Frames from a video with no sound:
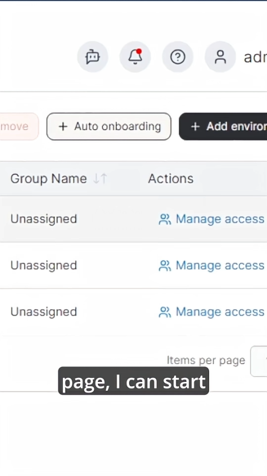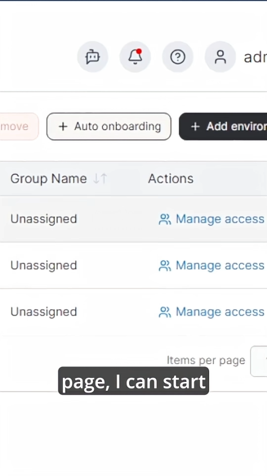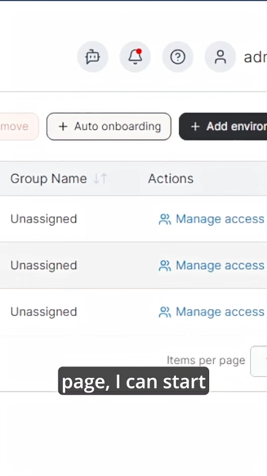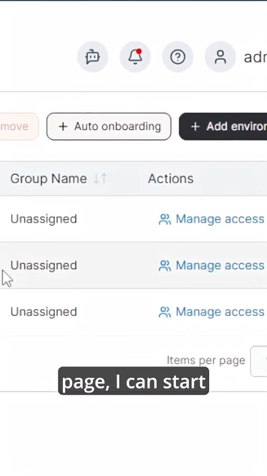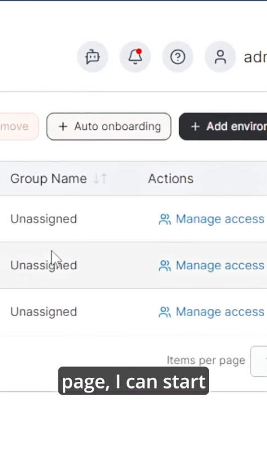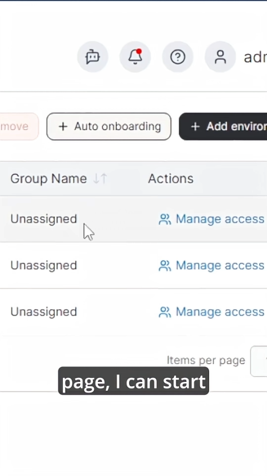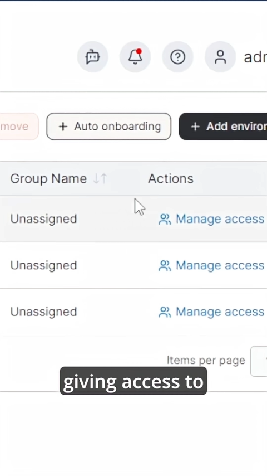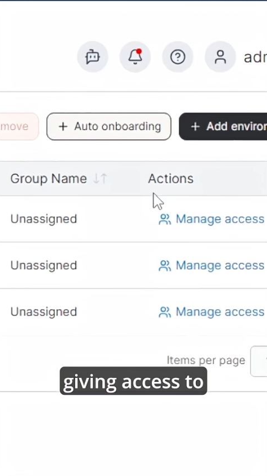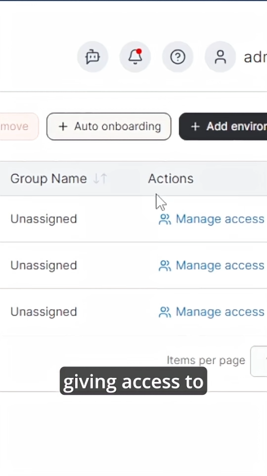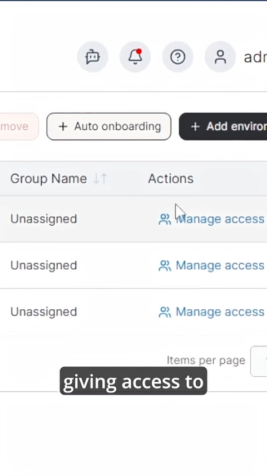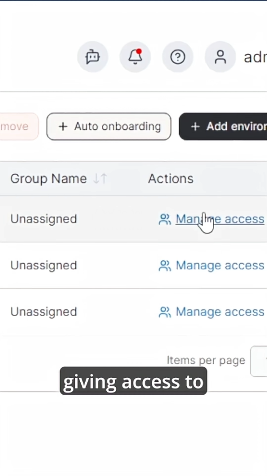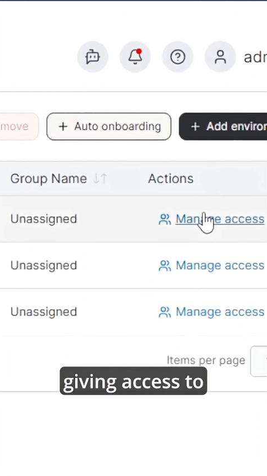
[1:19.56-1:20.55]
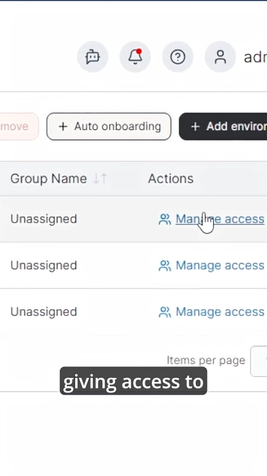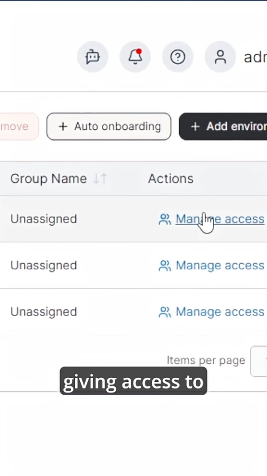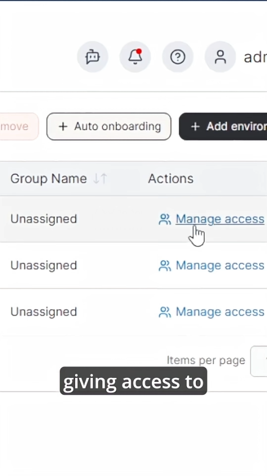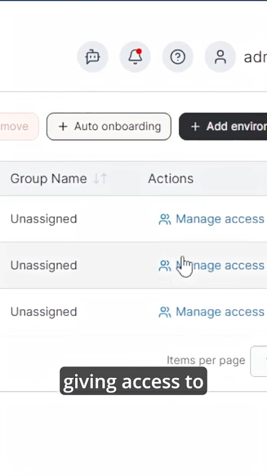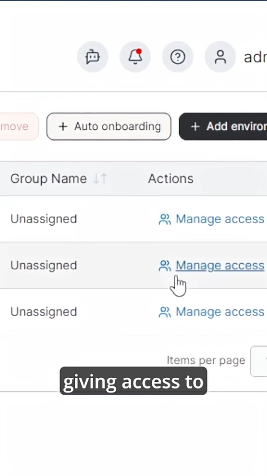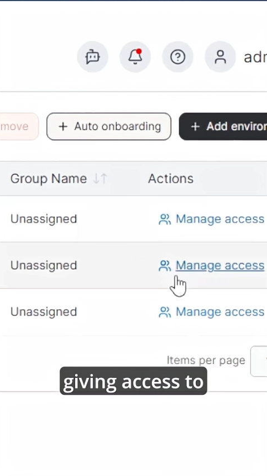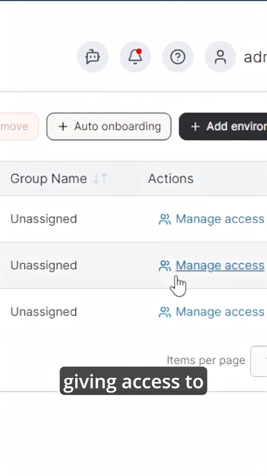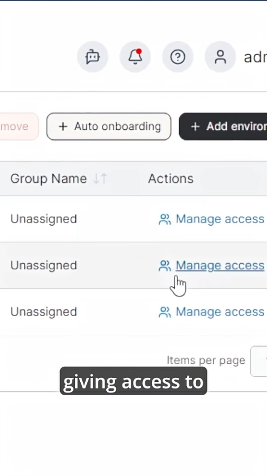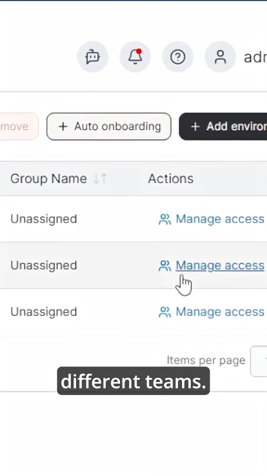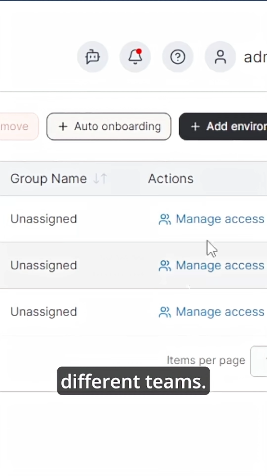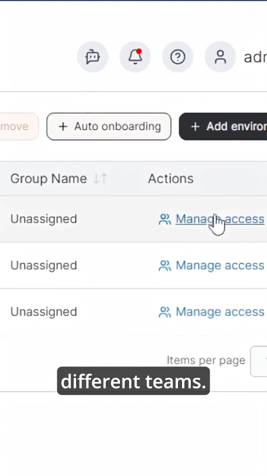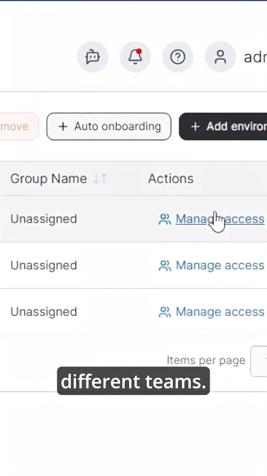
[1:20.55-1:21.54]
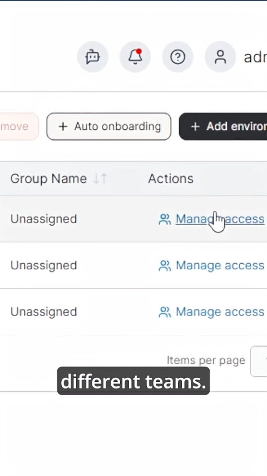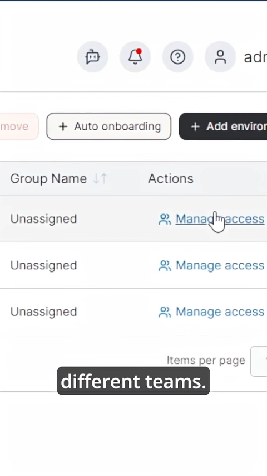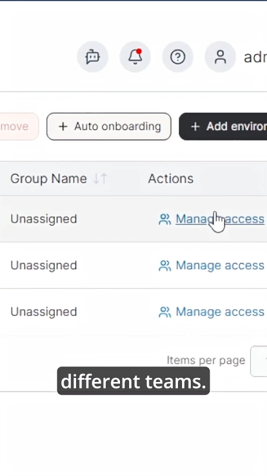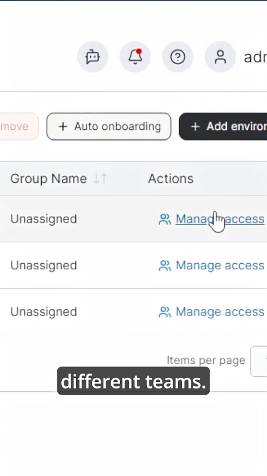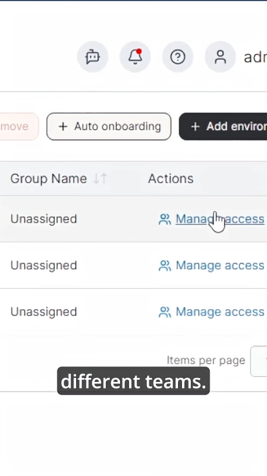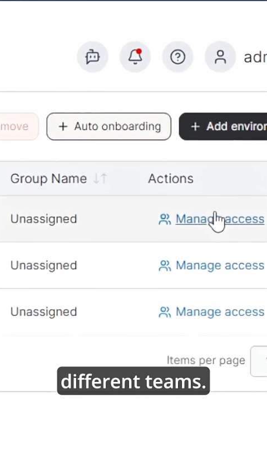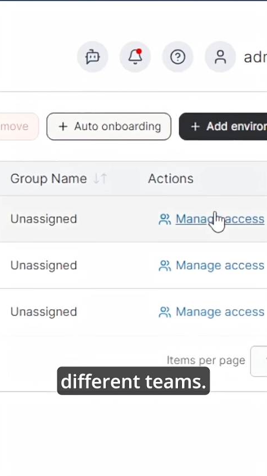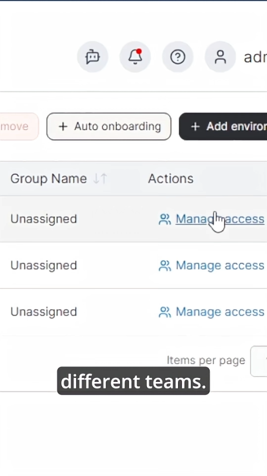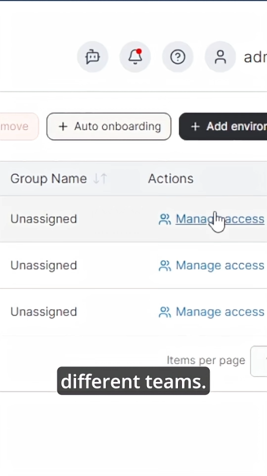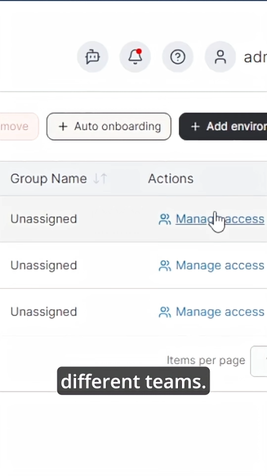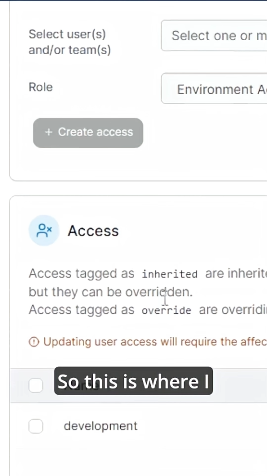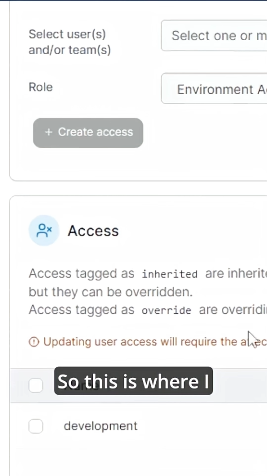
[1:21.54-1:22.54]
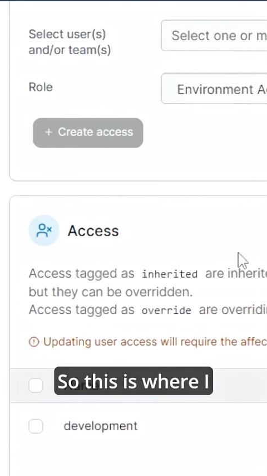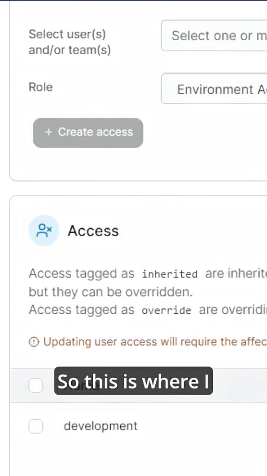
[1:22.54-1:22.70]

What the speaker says: Nobody's mouth can be seen.